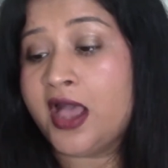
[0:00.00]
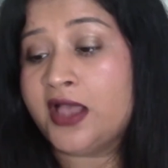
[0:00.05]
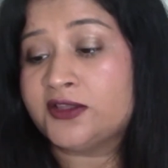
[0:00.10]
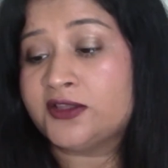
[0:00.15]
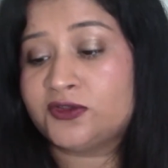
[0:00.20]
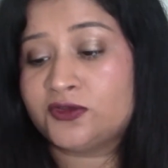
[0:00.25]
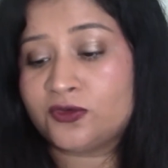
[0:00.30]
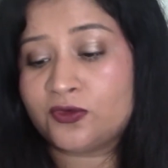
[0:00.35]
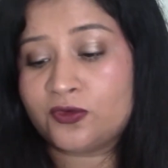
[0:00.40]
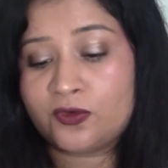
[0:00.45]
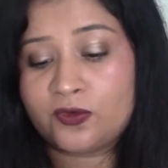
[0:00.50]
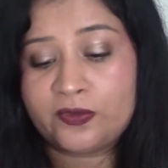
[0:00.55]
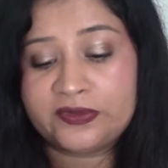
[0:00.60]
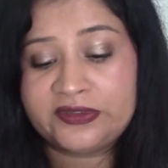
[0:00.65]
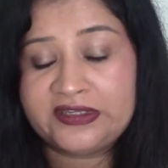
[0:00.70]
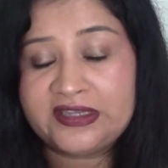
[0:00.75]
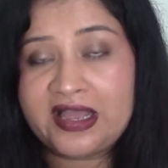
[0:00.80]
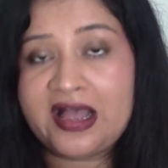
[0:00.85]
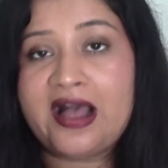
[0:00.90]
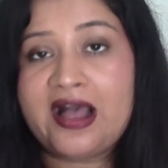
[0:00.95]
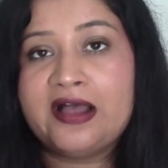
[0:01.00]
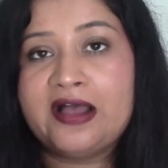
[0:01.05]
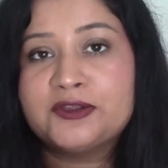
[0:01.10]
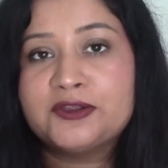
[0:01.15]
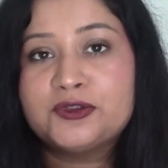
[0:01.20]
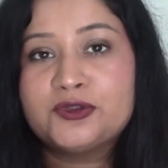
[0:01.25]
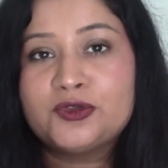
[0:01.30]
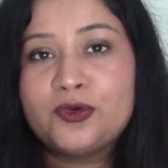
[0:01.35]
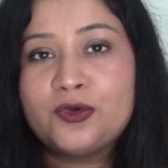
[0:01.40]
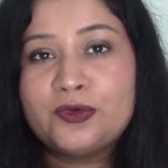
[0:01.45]
So yeah,
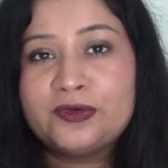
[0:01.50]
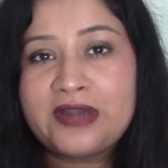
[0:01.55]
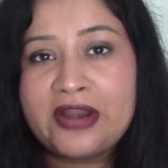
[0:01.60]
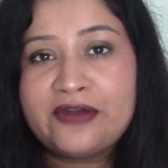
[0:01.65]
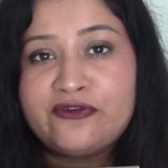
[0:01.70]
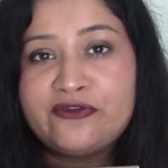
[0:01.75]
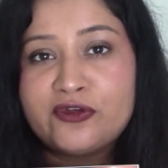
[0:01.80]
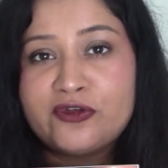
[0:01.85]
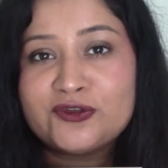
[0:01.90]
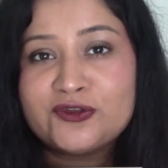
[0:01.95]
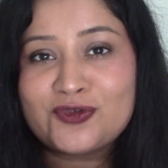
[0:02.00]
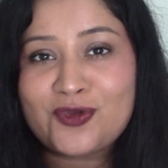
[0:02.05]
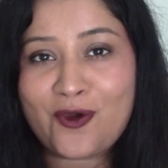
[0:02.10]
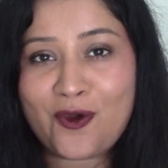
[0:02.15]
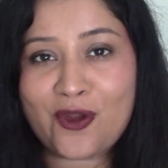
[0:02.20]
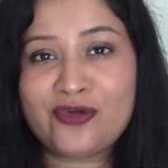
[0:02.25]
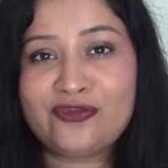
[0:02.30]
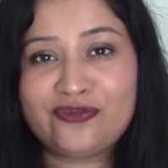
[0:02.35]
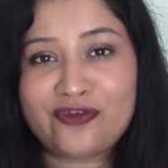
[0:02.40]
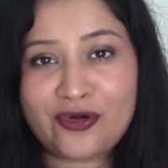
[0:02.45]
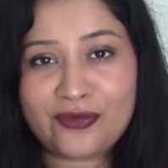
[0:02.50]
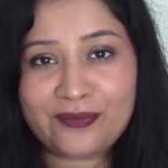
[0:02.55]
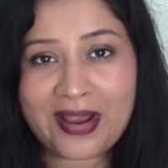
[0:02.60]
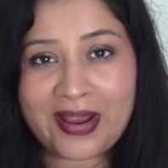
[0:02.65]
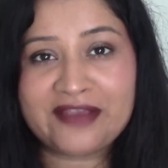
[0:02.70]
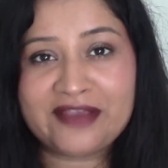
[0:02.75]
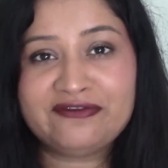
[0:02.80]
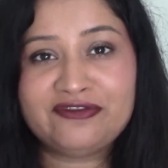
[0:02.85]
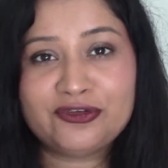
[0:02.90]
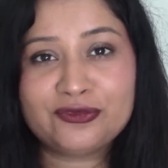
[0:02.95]
so that was all for
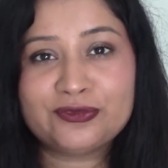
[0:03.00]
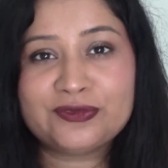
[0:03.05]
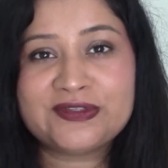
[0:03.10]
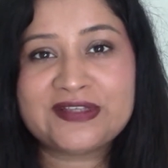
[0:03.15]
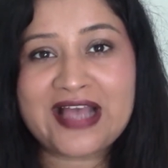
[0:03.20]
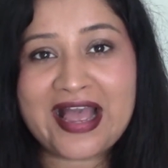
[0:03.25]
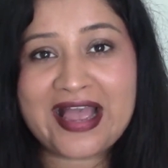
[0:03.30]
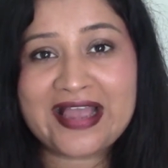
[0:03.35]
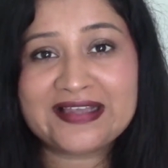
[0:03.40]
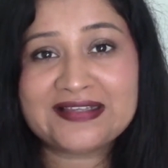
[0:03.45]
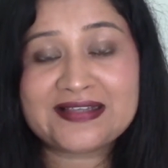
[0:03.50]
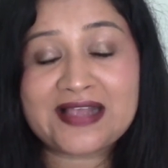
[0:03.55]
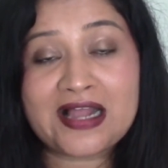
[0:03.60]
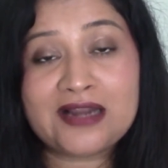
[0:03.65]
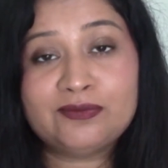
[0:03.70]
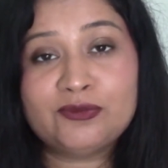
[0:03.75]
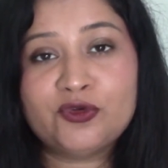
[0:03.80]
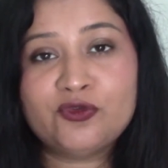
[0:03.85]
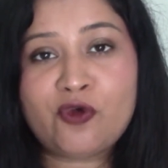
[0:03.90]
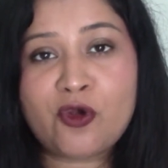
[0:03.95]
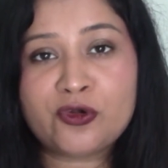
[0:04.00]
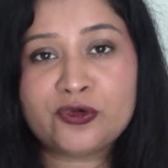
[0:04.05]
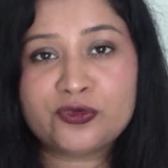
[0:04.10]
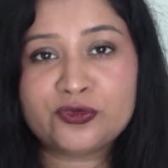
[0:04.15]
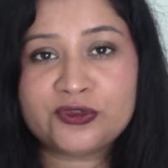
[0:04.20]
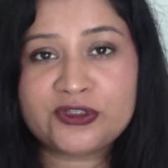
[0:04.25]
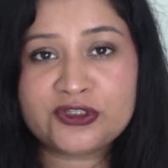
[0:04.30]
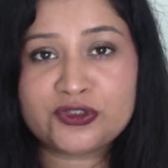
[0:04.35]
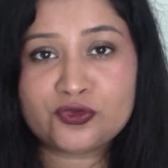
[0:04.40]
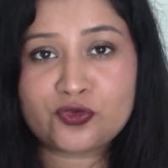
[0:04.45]
my views, guys. I'll move on to
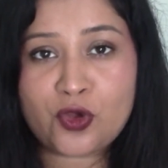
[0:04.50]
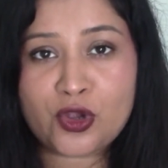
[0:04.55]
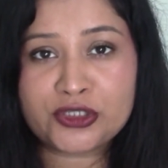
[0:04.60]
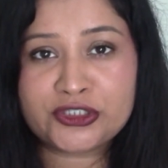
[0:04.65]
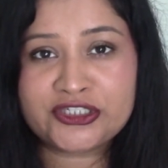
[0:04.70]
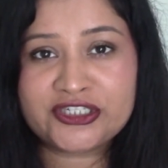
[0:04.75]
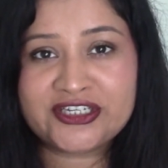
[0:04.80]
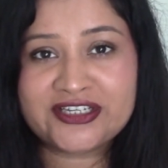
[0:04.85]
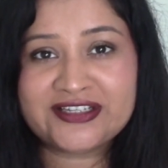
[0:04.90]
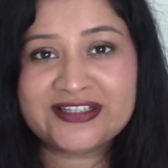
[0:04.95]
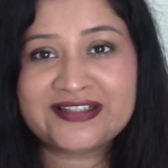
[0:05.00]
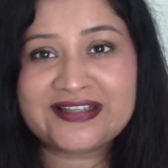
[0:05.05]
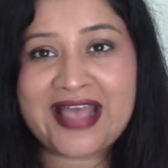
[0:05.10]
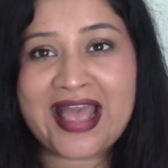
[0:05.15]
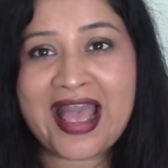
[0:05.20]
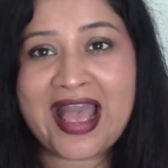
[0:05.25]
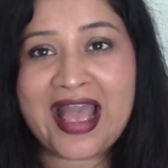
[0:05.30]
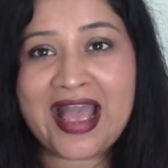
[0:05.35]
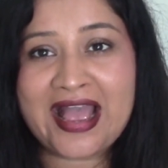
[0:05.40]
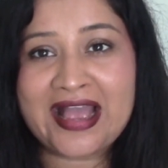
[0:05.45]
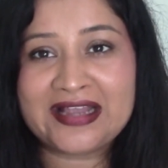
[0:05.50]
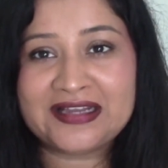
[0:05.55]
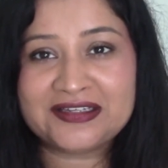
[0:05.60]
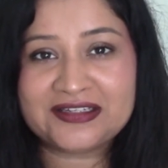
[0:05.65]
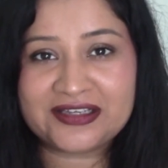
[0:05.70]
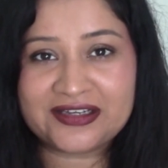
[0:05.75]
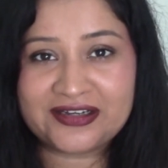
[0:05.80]
the swatches, and